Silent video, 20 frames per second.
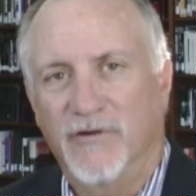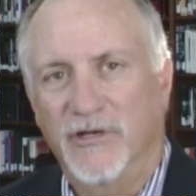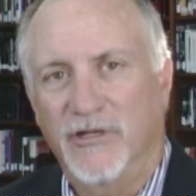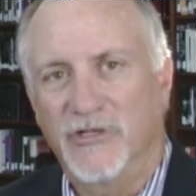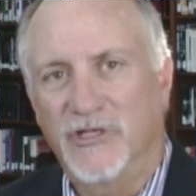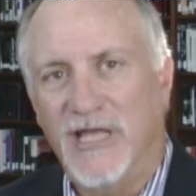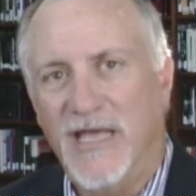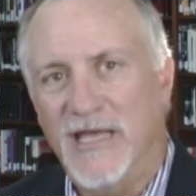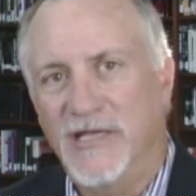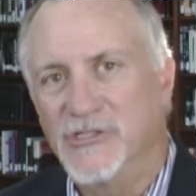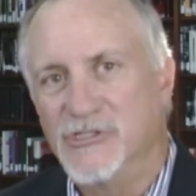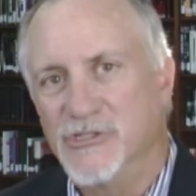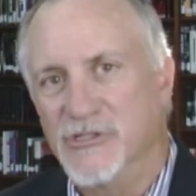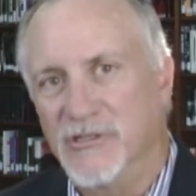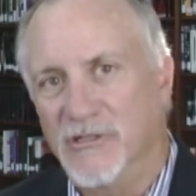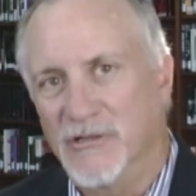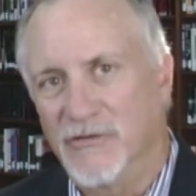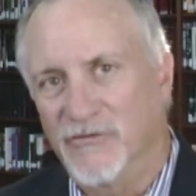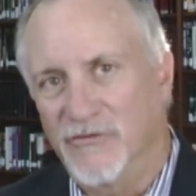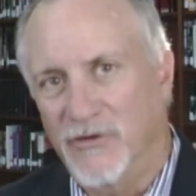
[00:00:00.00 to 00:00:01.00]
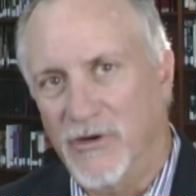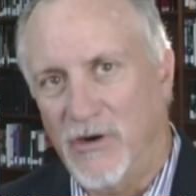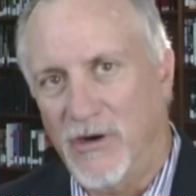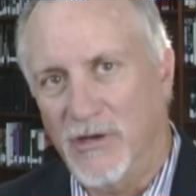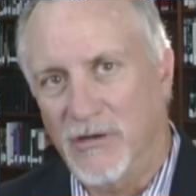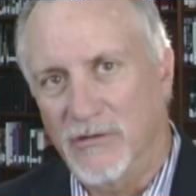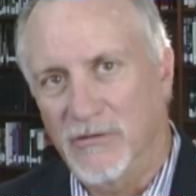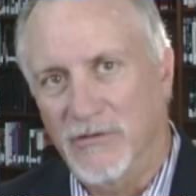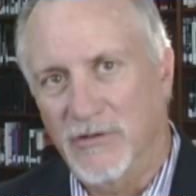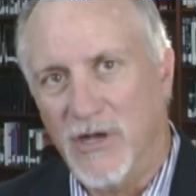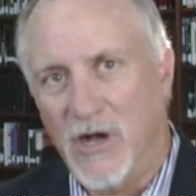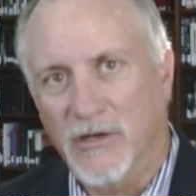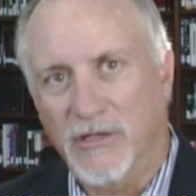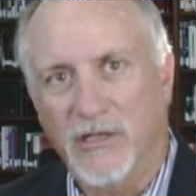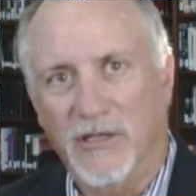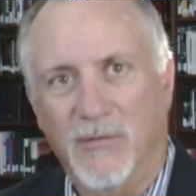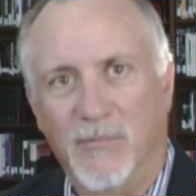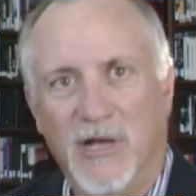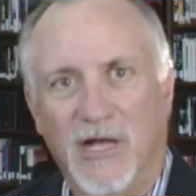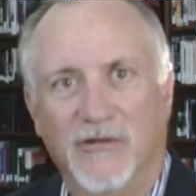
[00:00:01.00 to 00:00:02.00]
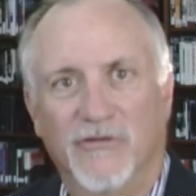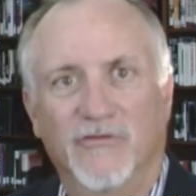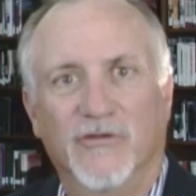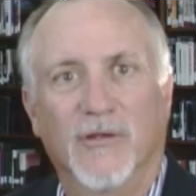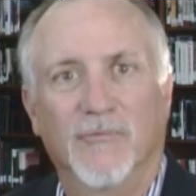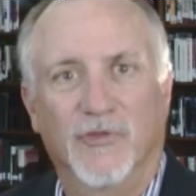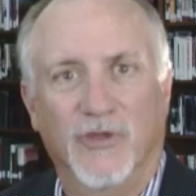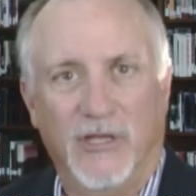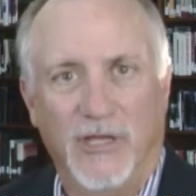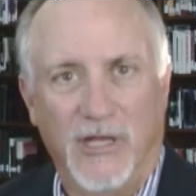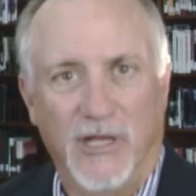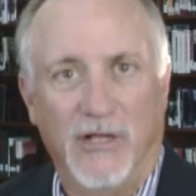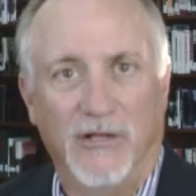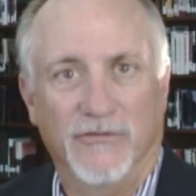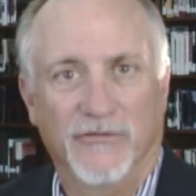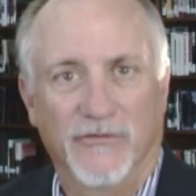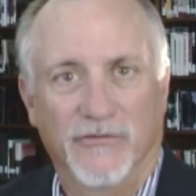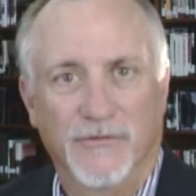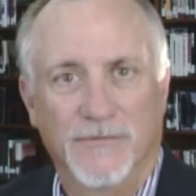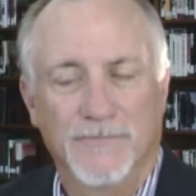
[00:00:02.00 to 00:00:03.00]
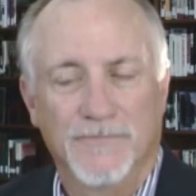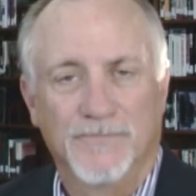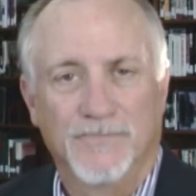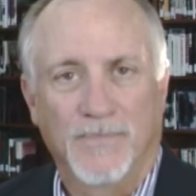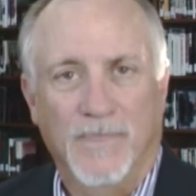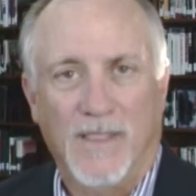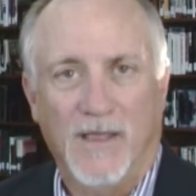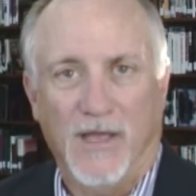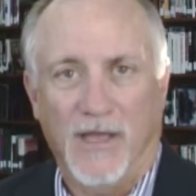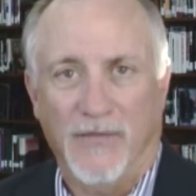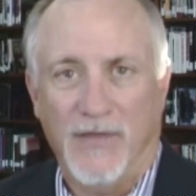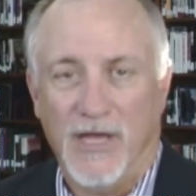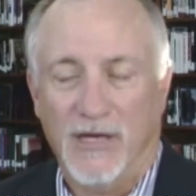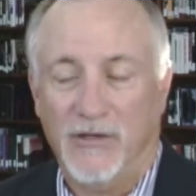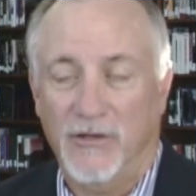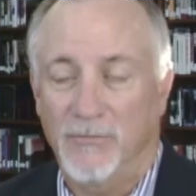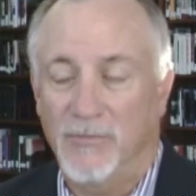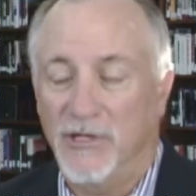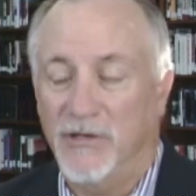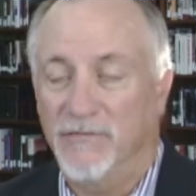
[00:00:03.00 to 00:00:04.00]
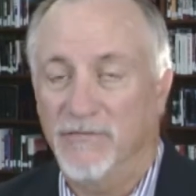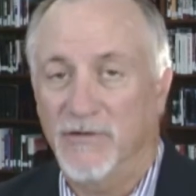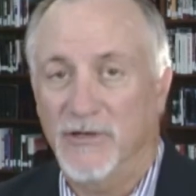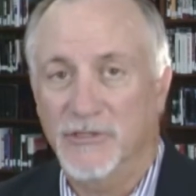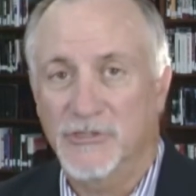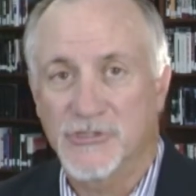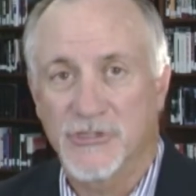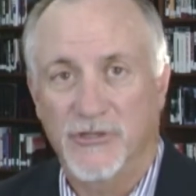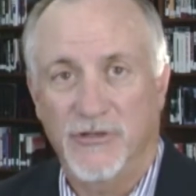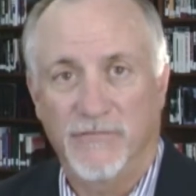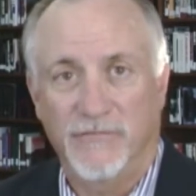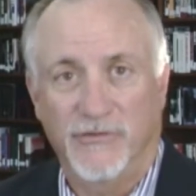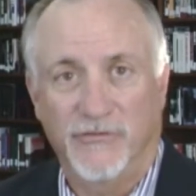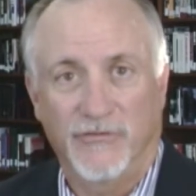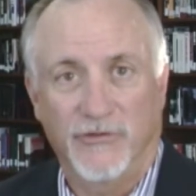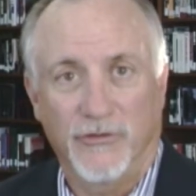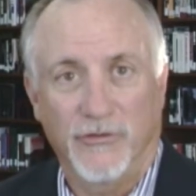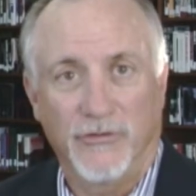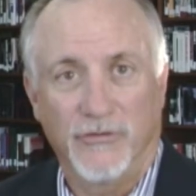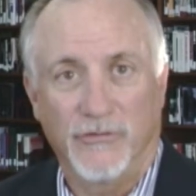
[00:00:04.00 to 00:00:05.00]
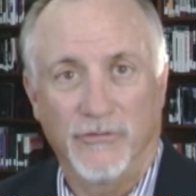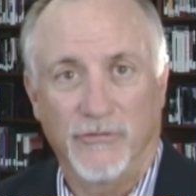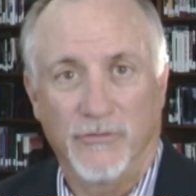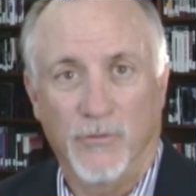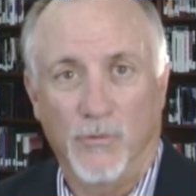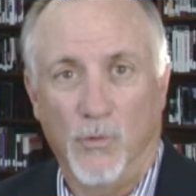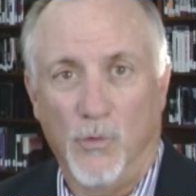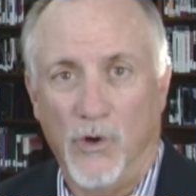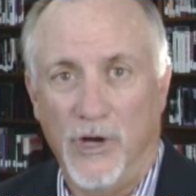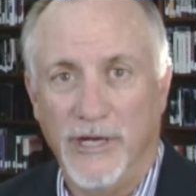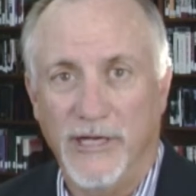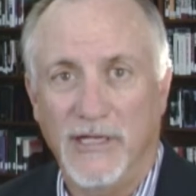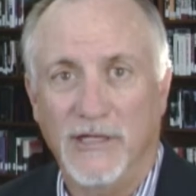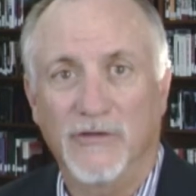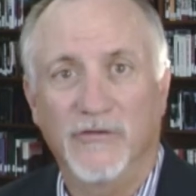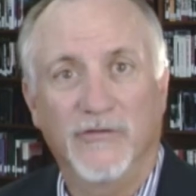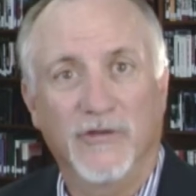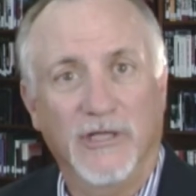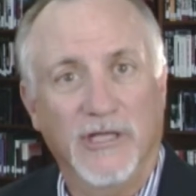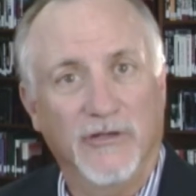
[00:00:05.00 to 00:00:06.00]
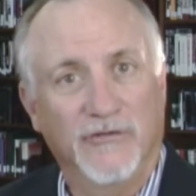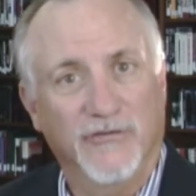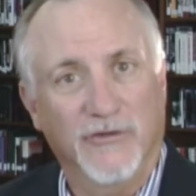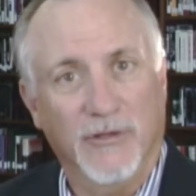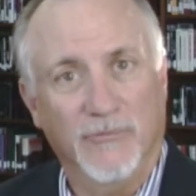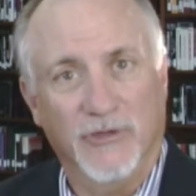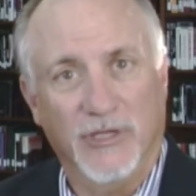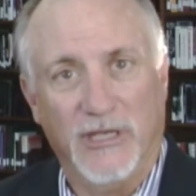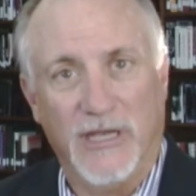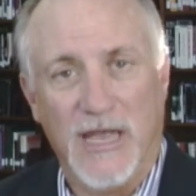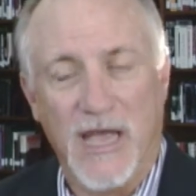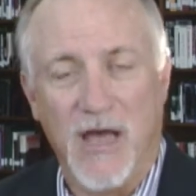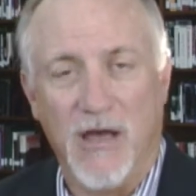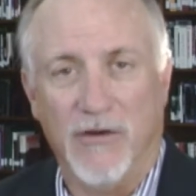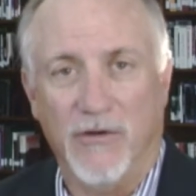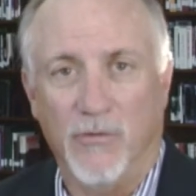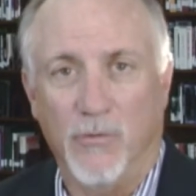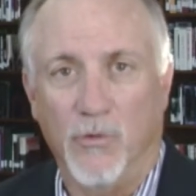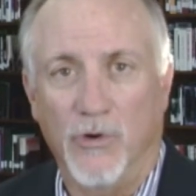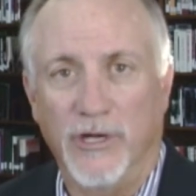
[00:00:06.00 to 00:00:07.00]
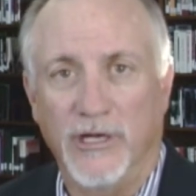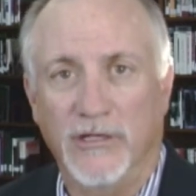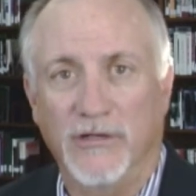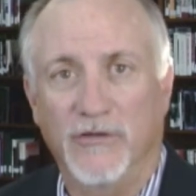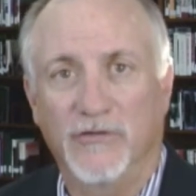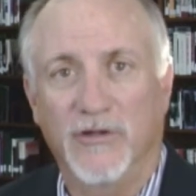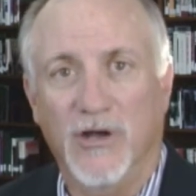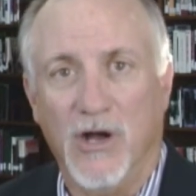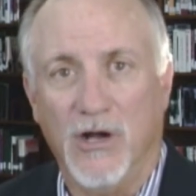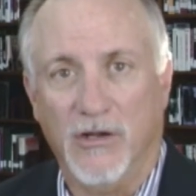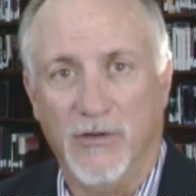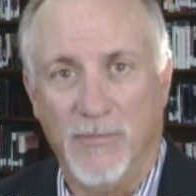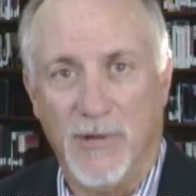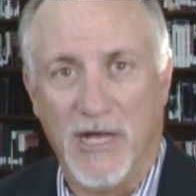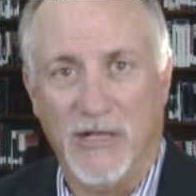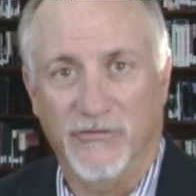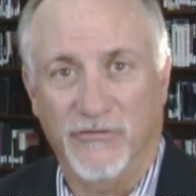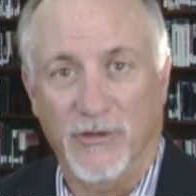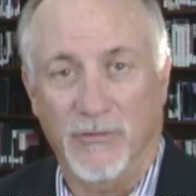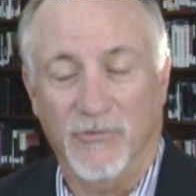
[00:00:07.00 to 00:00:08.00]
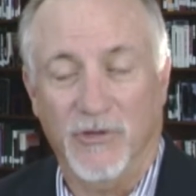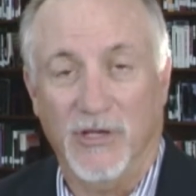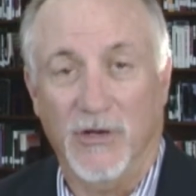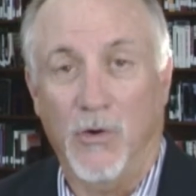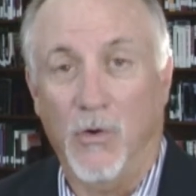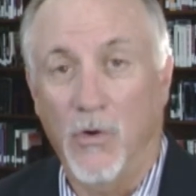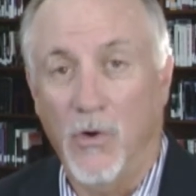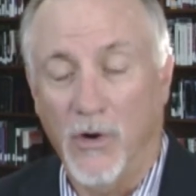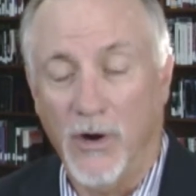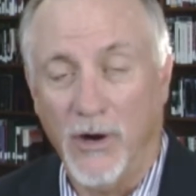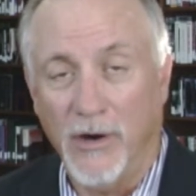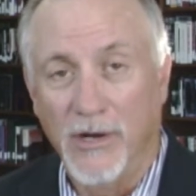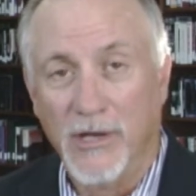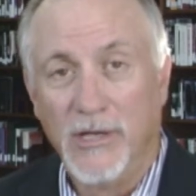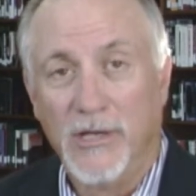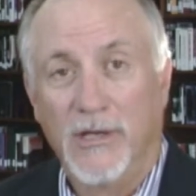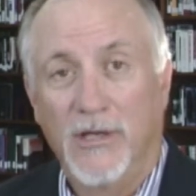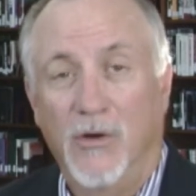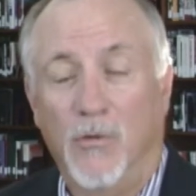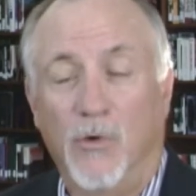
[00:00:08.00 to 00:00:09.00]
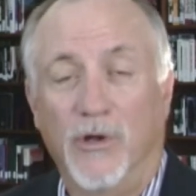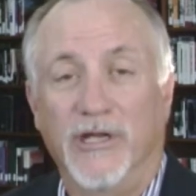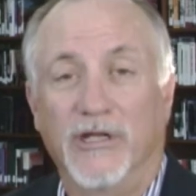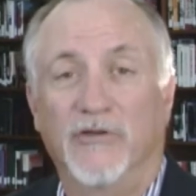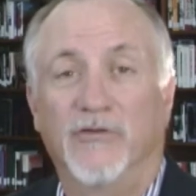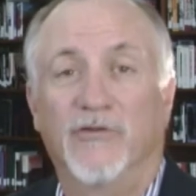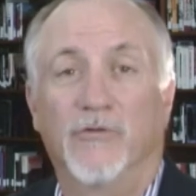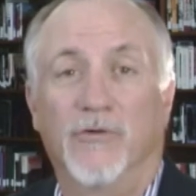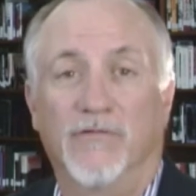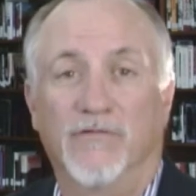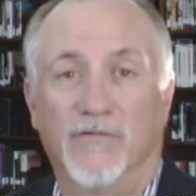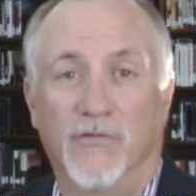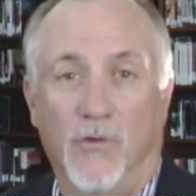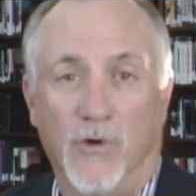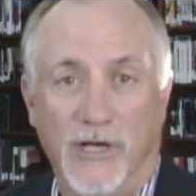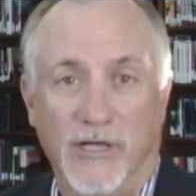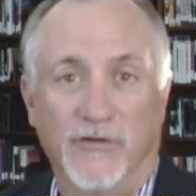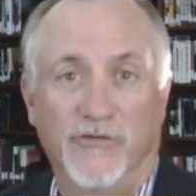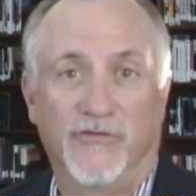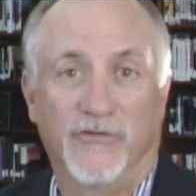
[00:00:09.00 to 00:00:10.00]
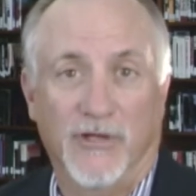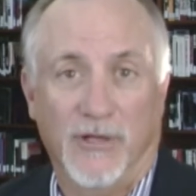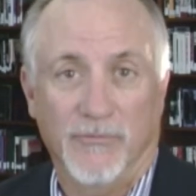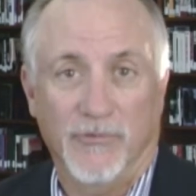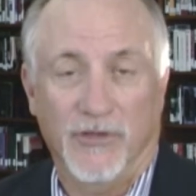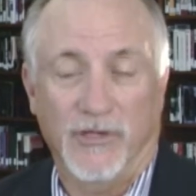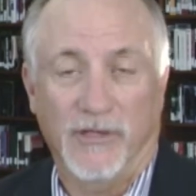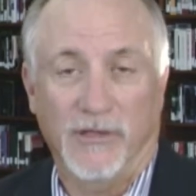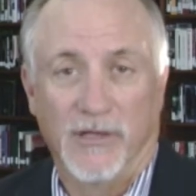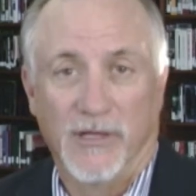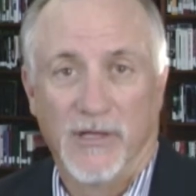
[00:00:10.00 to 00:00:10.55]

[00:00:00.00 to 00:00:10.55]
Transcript: on a tangent and start talking about something else. And that could be a function of the student wanting to get something out, or wanting to talk about something, or wanting to avoid something.